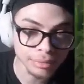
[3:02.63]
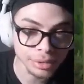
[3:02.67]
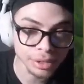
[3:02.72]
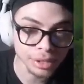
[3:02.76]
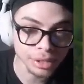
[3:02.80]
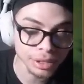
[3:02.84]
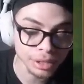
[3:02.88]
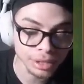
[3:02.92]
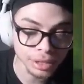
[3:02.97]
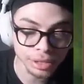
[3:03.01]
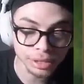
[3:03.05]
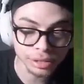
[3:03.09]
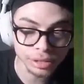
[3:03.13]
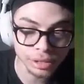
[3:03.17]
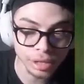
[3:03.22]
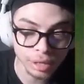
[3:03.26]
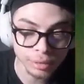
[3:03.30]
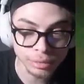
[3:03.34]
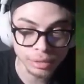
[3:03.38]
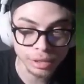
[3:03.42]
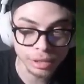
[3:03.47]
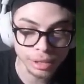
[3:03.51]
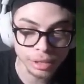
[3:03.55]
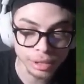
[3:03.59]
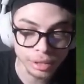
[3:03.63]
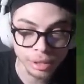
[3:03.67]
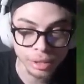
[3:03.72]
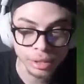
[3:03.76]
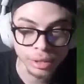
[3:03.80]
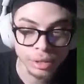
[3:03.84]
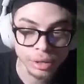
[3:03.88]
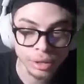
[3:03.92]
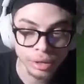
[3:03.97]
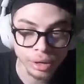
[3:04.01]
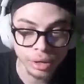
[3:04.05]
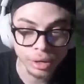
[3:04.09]
on his top side
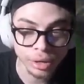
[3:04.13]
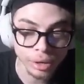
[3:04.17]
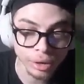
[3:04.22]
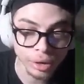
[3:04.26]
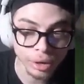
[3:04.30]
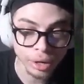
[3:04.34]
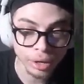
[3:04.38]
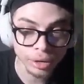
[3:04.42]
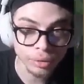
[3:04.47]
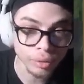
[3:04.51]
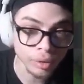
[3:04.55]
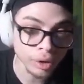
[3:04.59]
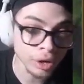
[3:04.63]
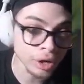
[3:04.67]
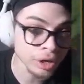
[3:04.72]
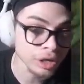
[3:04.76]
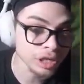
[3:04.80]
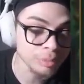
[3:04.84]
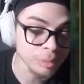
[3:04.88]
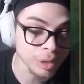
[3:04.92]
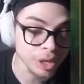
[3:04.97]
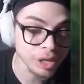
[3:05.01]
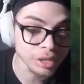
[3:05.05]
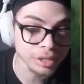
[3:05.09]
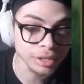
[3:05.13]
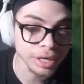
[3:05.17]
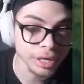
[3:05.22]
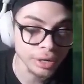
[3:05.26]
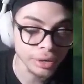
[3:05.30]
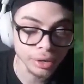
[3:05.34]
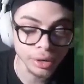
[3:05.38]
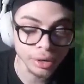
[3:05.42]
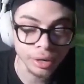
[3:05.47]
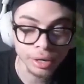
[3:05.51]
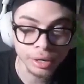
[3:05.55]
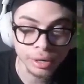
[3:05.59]
are gone, or on his bot side are
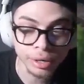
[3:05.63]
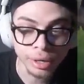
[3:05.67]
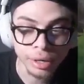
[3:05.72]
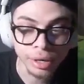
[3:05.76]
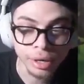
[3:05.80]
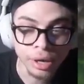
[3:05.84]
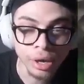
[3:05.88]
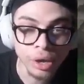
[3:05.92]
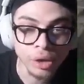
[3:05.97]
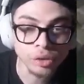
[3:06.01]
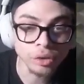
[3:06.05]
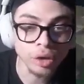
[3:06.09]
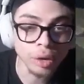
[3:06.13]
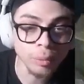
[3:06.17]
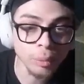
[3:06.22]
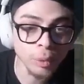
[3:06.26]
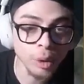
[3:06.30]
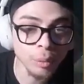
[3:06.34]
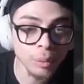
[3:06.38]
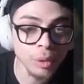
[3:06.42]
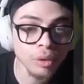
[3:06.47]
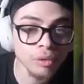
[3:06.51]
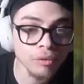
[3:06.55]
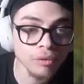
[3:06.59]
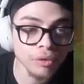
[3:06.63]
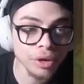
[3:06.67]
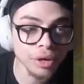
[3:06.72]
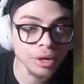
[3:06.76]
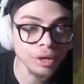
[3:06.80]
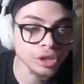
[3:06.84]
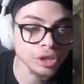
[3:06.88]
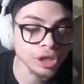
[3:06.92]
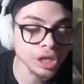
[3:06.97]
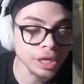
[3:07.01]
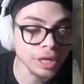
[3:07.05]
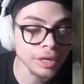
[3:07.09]
gone. So I'm coming over here
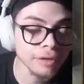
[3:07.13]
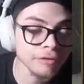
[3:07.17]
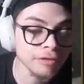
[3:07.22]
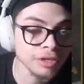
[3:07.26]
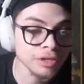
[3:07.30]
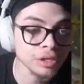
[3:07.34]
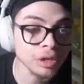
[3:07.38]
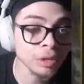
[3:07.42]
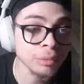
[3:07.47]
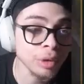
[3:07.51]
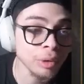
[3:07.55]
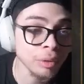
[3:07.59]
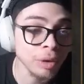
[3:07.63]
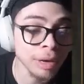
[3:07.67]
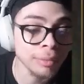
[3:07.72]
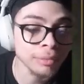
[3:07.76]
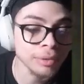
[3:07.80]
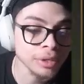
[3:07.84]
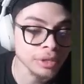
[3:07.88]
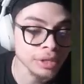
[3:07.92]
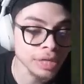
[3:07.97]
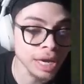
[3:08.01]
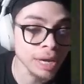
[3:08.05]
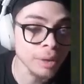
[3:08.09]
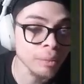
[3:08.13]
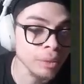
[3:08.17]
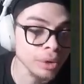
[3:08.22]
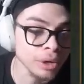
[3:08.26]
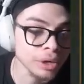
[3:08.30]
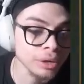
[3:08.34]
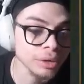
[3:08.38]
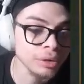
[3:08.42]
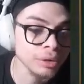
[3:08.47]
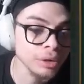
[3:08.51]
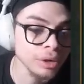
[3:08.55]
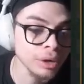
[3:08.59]
checking if he's on my Raptors, and what do
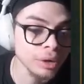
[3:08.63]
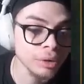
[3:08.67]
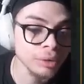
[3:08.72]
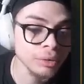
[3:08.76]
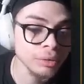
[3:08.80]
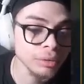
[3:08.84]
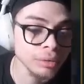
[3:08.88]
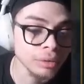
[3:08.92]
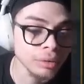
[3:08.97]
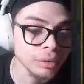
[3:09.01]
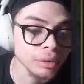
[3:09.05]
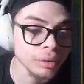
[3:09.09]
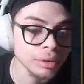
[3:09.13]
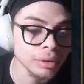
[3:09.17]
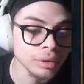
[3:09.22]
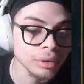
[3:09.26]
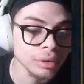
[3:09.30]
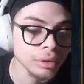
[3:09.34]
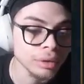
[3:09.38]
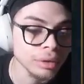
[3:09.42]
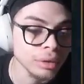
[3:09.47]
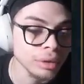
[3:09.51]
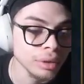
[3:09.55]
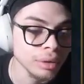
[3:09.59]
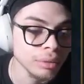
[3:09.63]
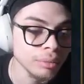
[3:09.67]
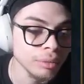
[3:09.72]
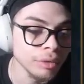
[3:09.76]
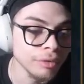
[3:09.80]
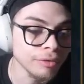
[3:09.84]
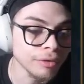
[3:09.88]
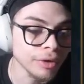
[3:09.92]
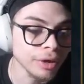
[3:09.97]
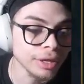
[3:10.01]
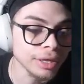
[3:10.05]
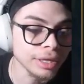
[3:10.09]
you know? We
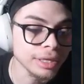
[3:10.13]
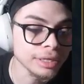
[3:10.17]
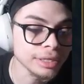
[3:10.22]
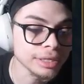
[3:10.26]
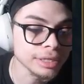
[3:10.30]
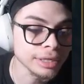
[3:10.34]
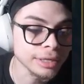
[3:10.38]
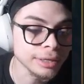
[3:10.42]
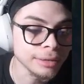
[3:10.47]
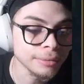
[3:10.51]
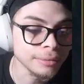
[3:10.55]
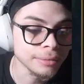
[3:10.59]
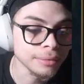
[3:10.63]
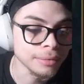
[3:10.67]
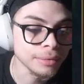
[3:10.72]
find Lee Sin.